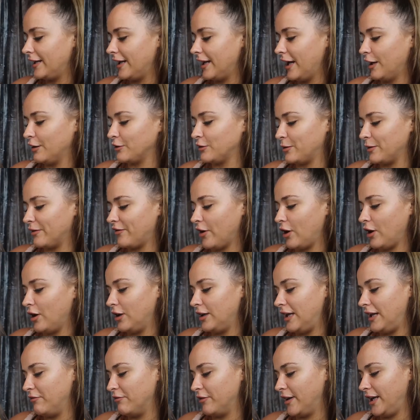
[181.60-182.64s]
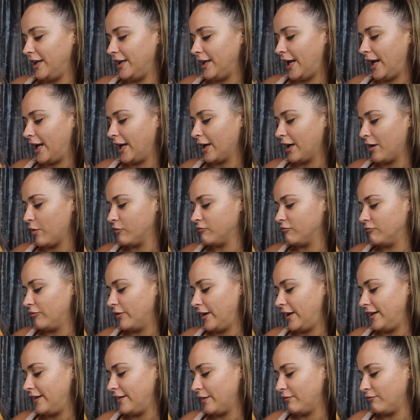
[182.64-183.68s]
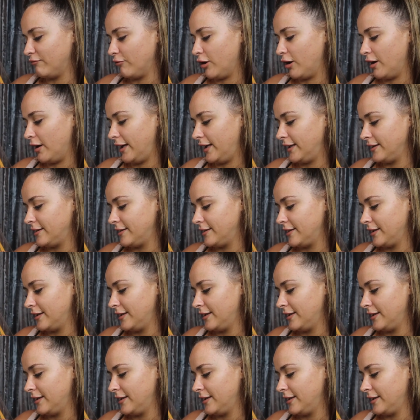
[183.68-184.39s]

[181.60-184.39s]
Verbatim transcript: it helps with early reading, read and write,